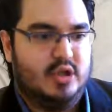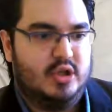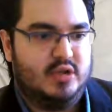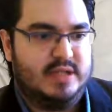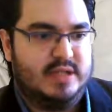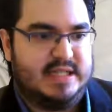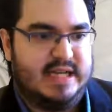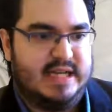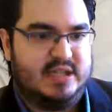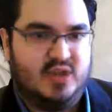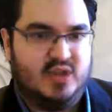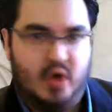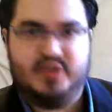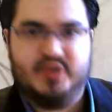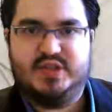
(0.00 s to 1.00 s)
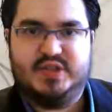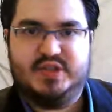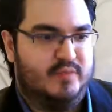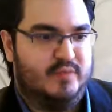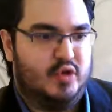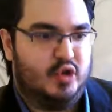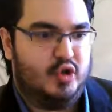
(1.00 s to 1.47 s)
you detect
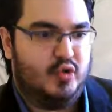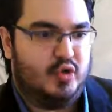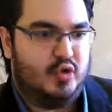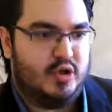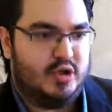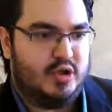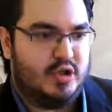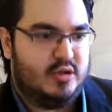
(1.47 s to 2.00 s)
dots. You can